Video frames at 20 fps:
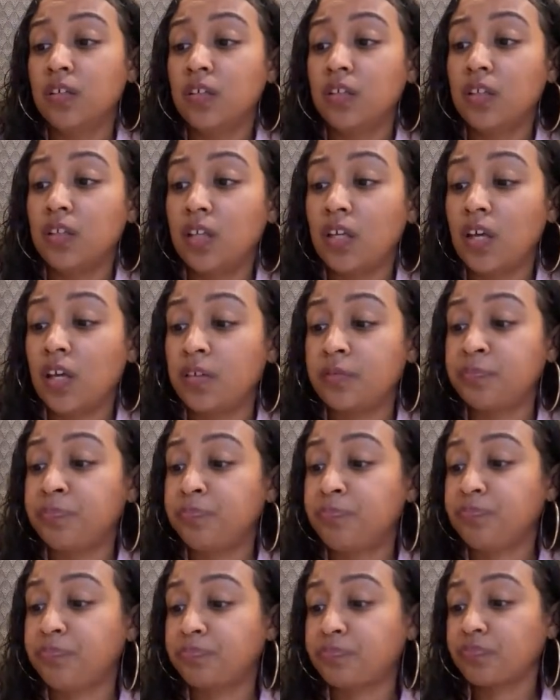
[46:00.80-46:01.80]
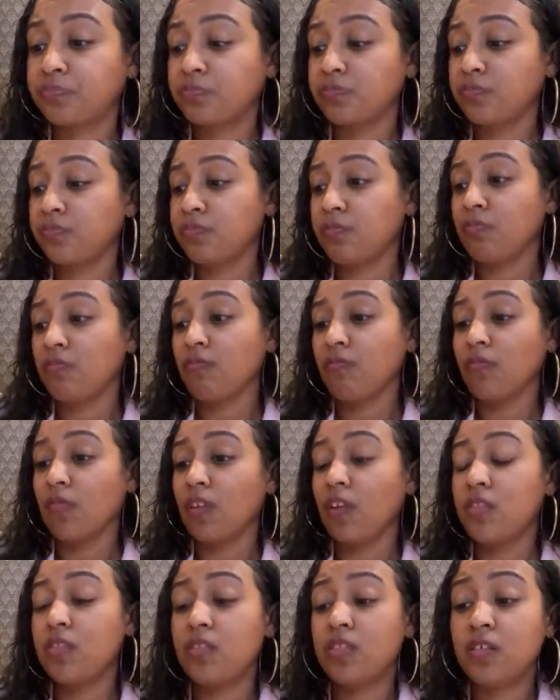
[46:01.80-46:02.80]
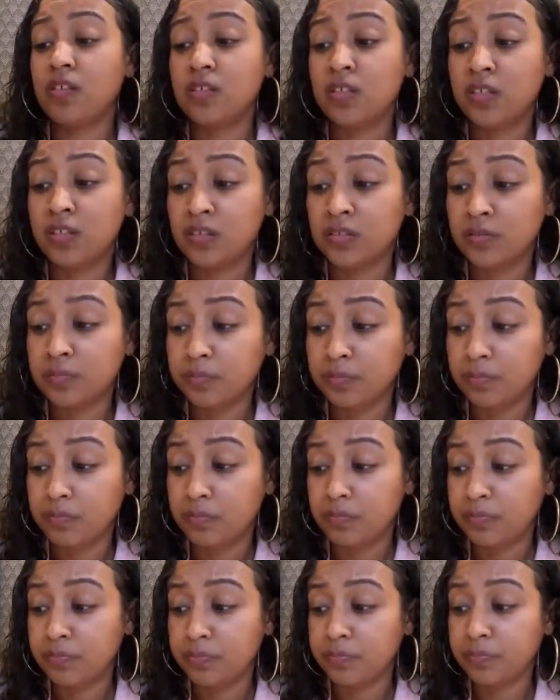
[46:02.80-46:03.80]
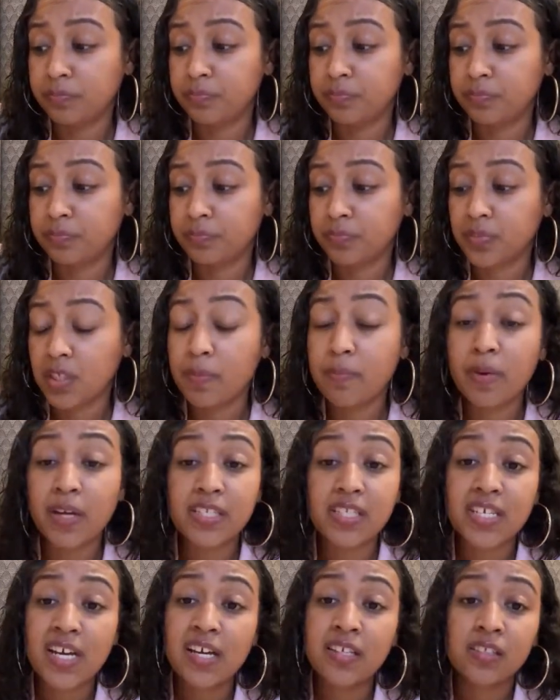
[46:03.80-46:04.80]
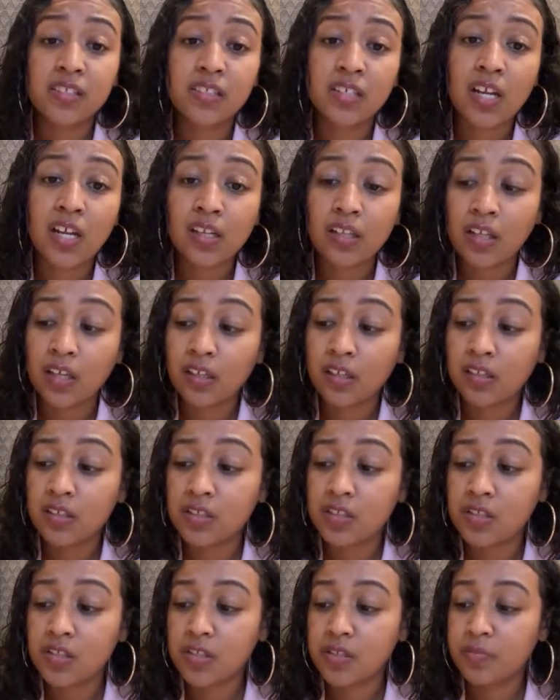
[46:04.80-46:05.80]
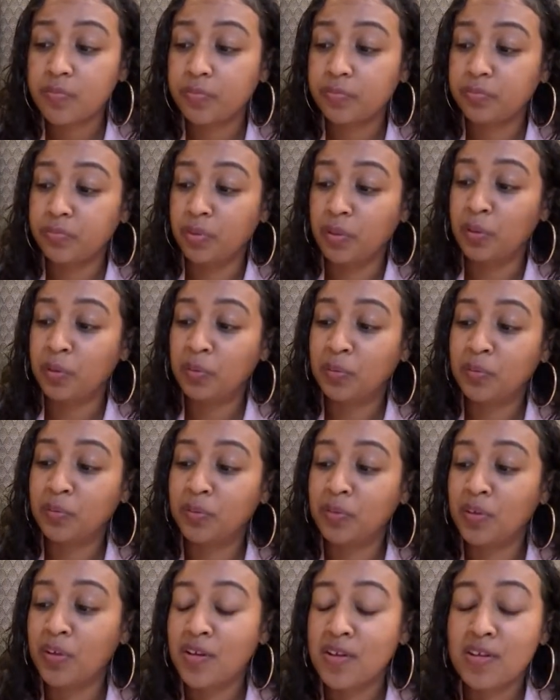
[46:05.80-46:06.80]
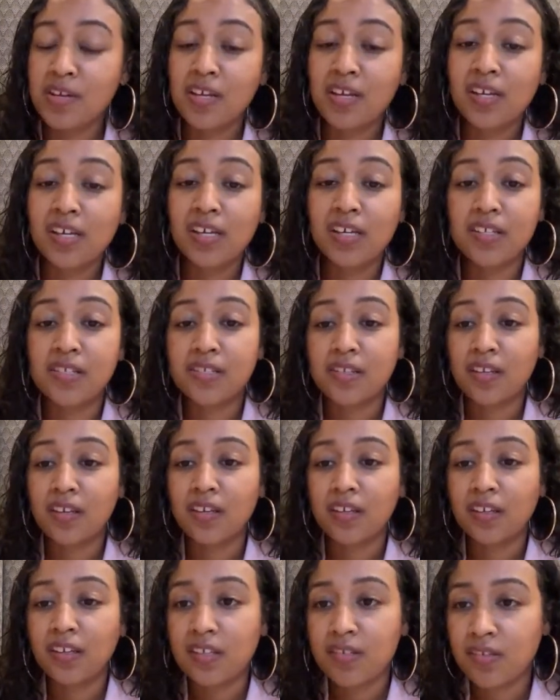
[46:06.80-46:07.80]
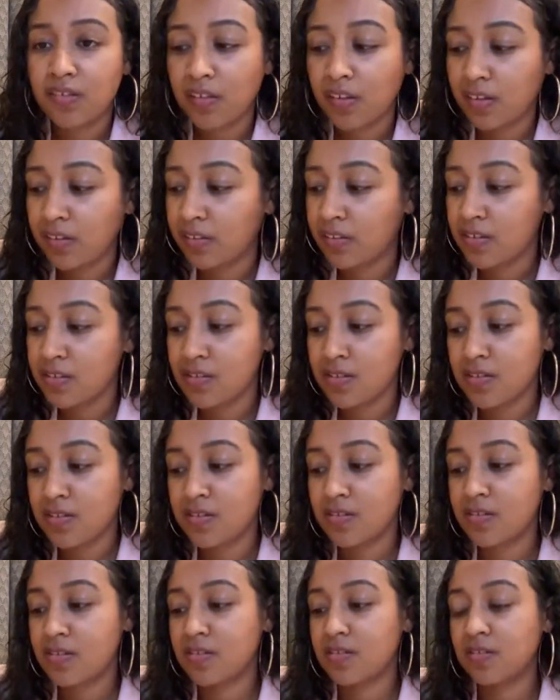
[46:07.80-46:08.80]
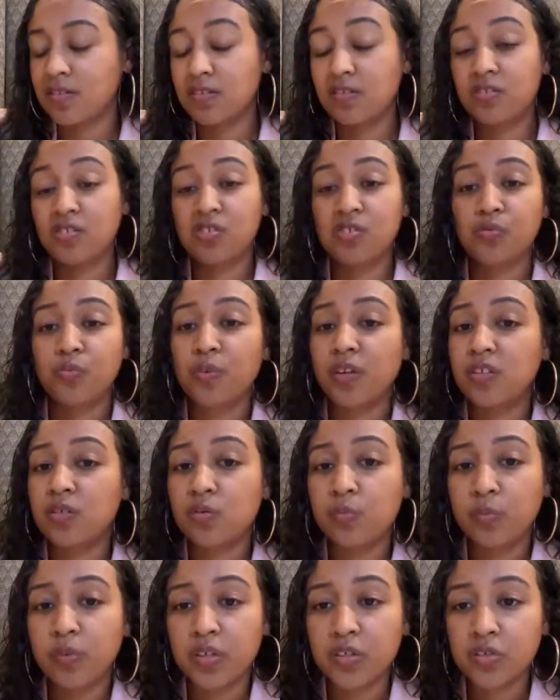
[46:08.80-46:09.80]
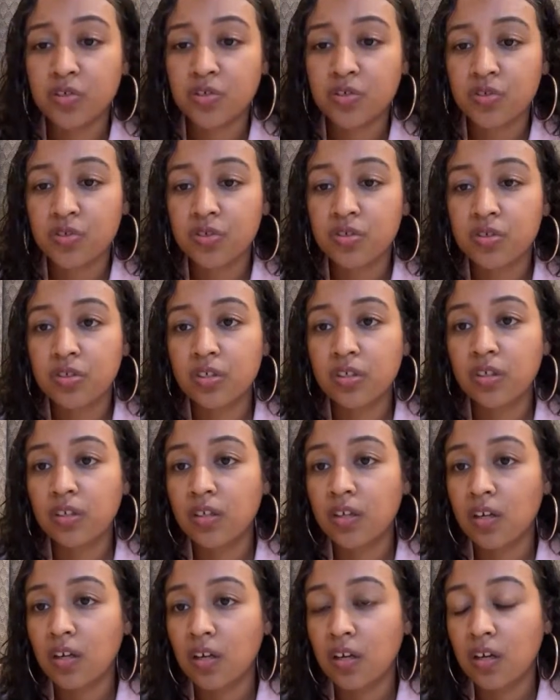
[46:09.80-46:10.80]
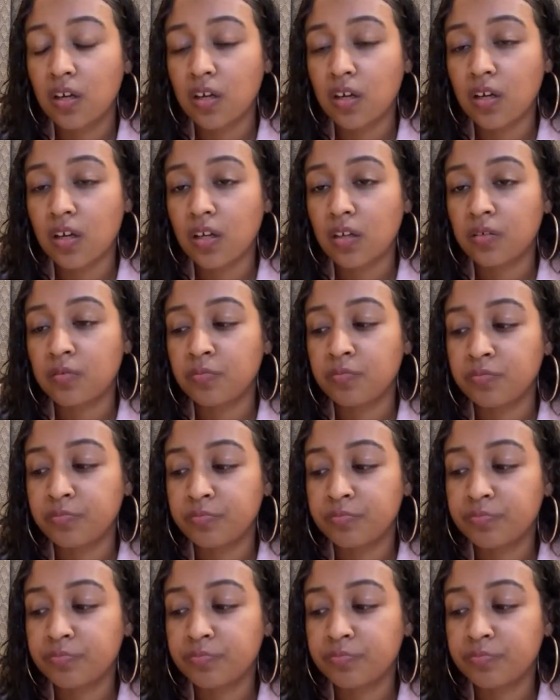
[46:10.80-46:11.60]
yeah, the my dad did not like his thing. He said this is just way too much. Um,